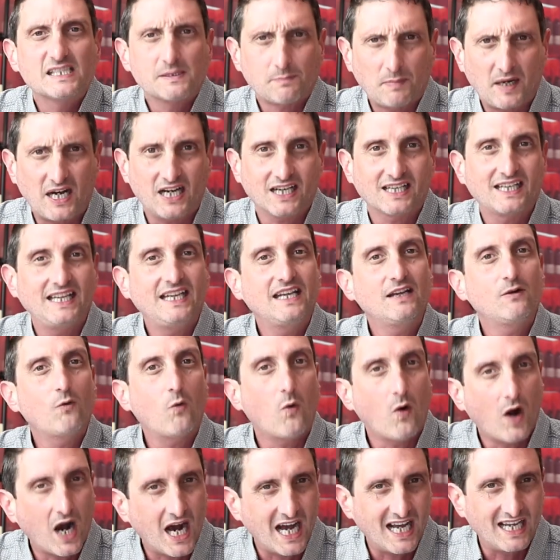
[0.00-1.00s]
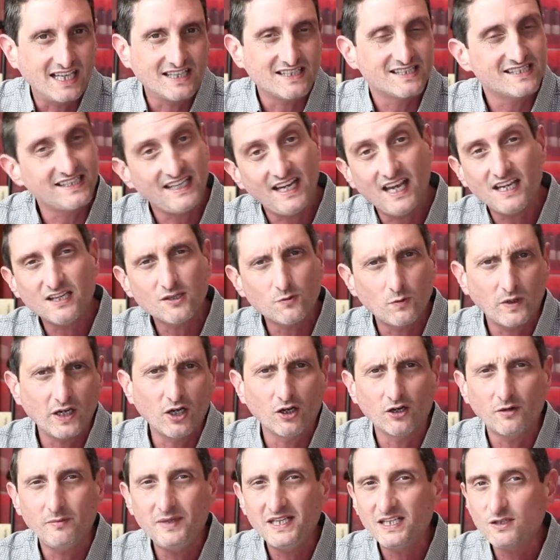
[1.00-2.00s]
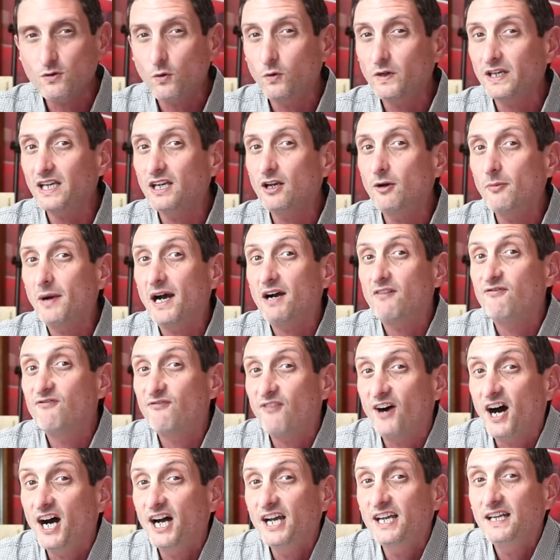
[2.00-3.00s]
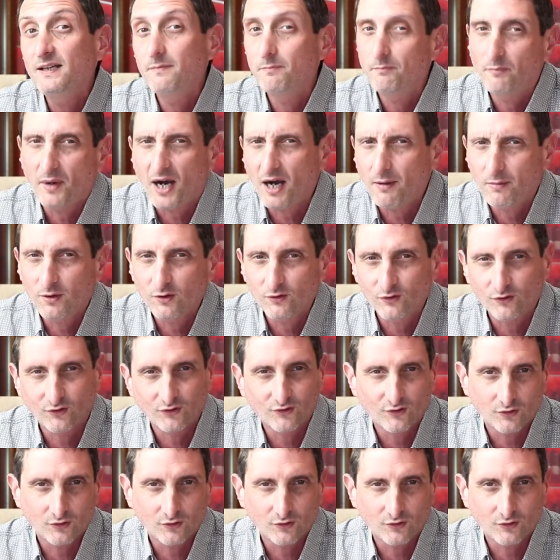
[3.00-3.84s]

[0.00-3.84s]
sparkling wines. Yes, we're going to be talking about fine bubbles